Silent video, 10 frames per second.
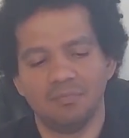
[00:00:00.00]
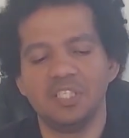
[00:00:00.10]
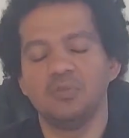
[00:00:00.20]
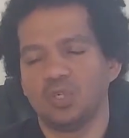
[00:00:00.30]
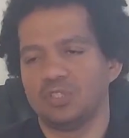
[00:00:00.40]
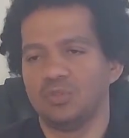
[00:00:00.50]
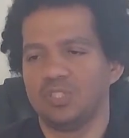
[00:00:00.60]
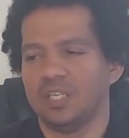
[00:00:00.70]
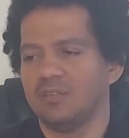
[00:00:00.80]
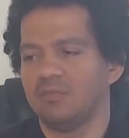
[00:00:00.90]
mean what you
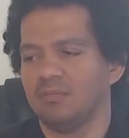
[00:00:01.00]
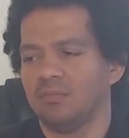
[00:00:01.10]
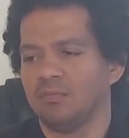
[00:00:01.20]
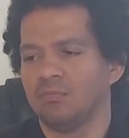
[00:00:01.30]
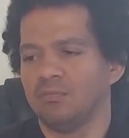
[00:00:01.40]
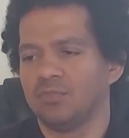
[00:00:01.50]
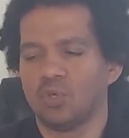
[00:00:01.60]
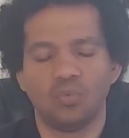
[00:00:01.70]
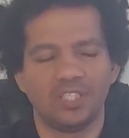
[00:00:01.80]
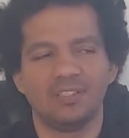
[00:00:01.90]
say.
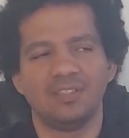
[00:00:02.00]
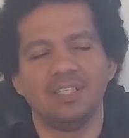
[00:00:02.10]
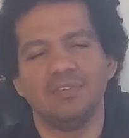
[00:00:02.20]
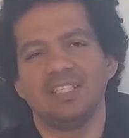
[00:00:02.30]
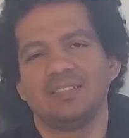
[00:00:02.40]
So within given